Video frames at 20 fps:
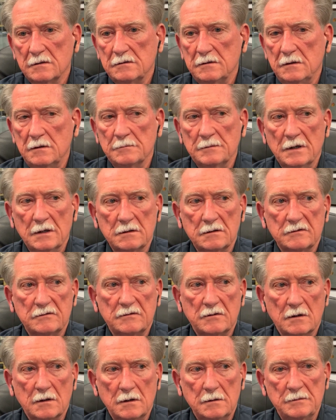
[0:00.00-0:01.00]
the amount of
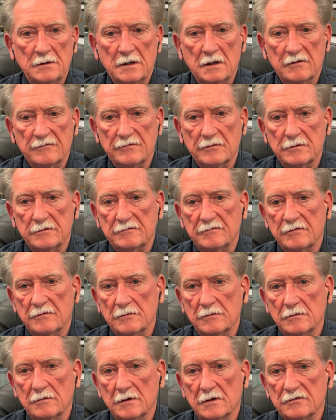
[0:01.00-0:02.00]
time and effort
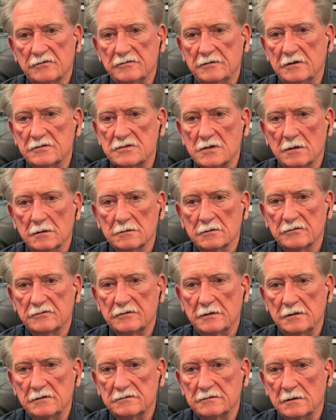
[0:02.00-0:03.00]
to uh, stitch all those
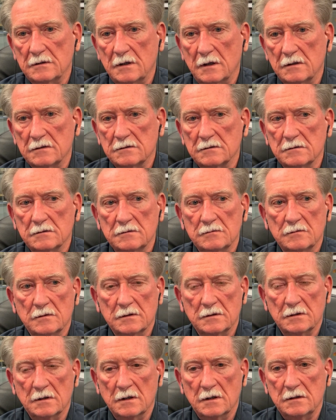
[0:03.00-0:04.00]
things together and
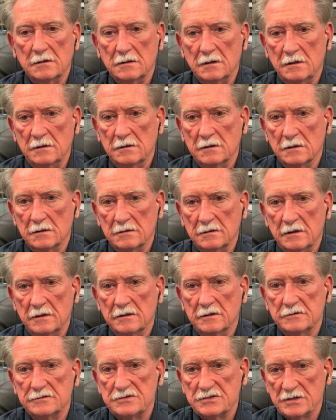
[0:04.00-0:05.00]
whatnot in a in
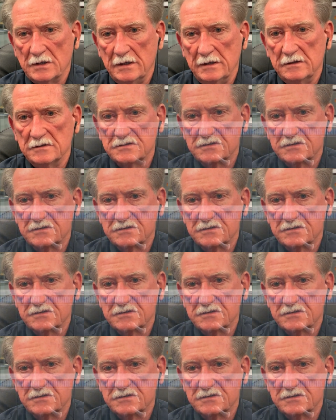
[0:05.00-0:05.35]
a giant